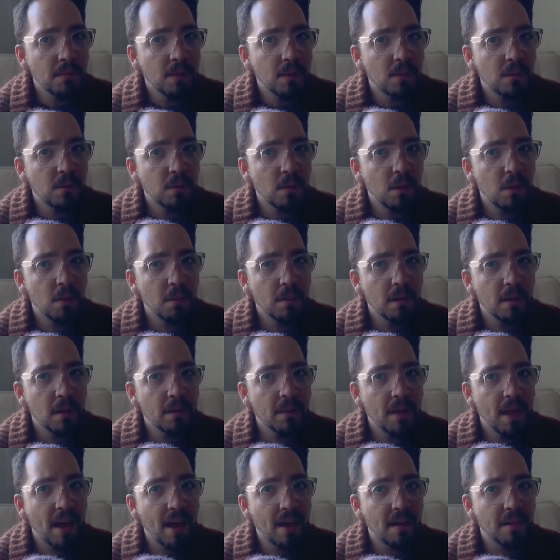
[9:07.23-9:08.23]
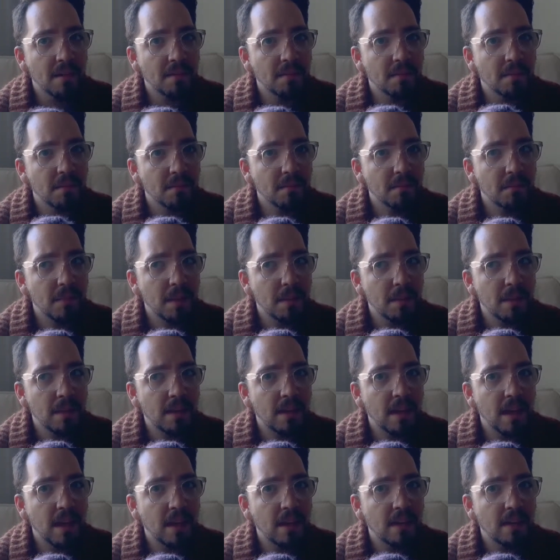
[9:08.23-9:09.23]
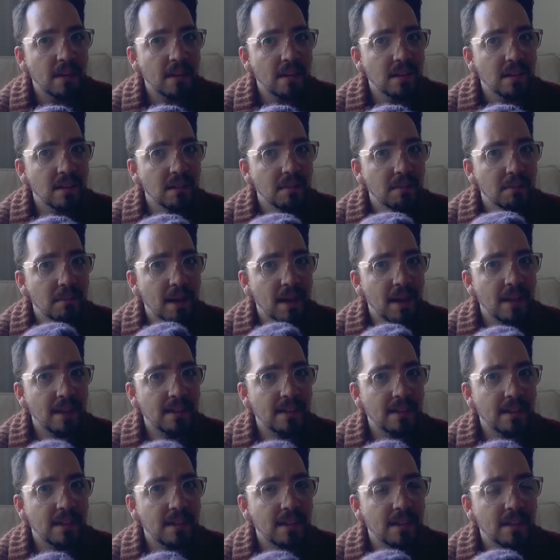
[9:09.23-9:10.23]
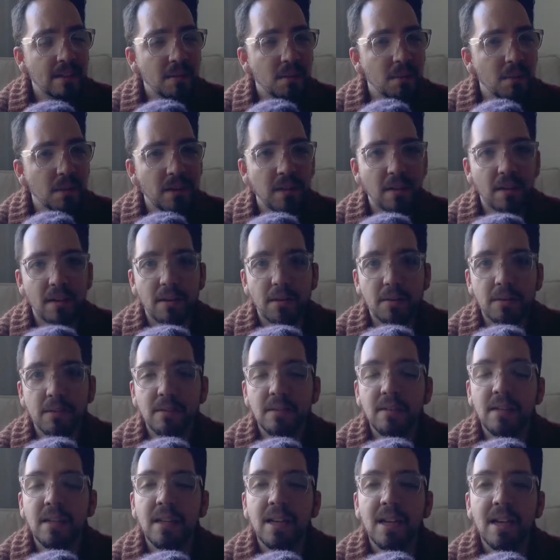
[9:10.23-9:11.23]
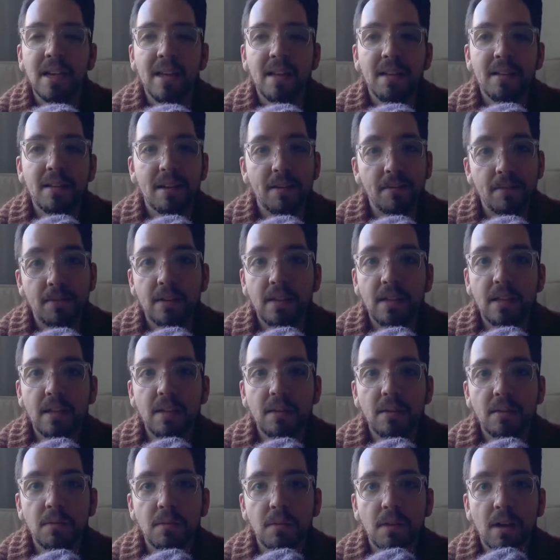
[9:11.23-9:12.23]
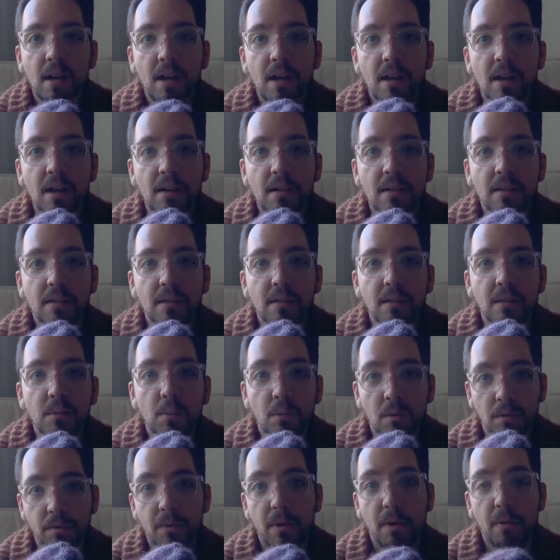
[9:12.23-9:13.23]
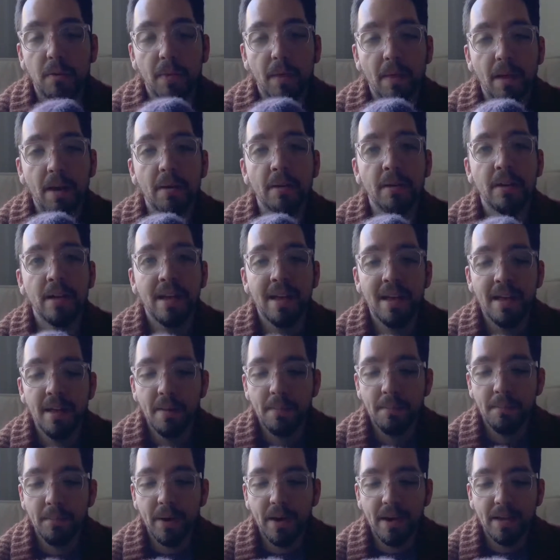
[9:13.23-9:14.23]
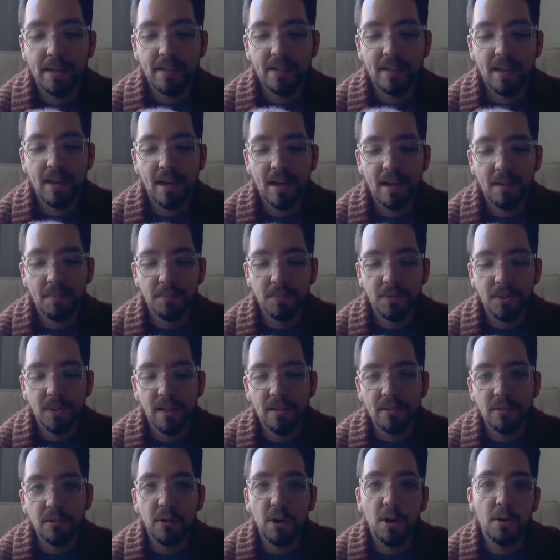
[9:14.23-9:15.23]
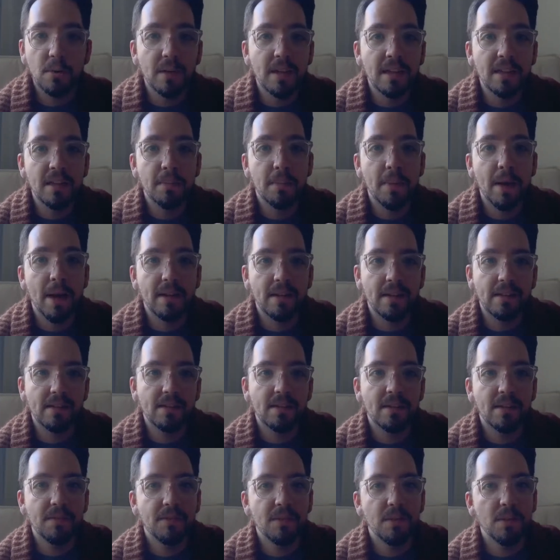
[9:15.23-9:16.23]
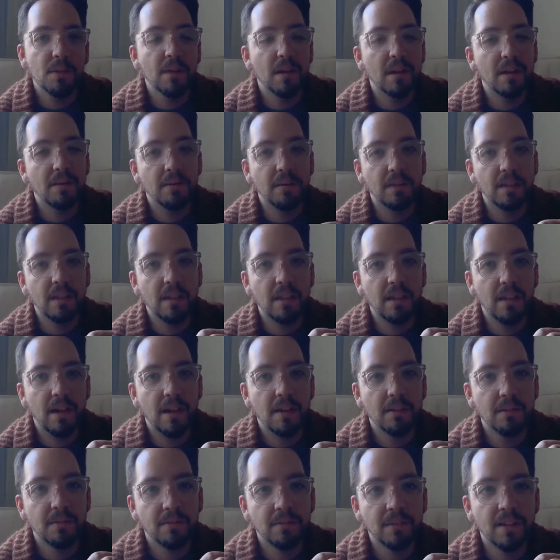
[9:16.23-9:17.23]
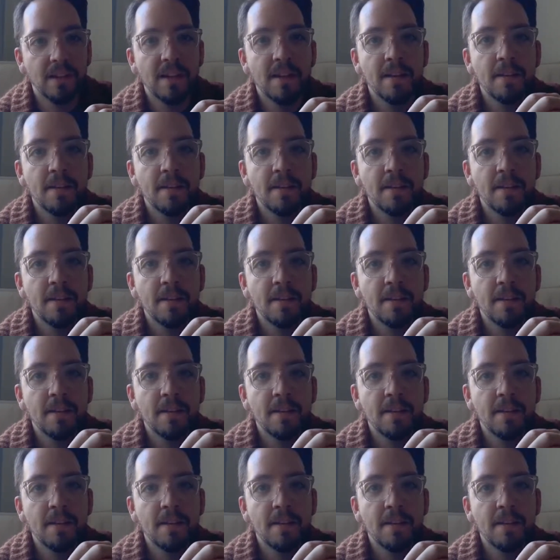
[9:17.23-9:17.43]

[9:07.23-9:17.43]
Don't quote me on that. Maybe Lane magazine. One of those. Definitely Woolfolk though. But she has her own independent stuff too that I really love.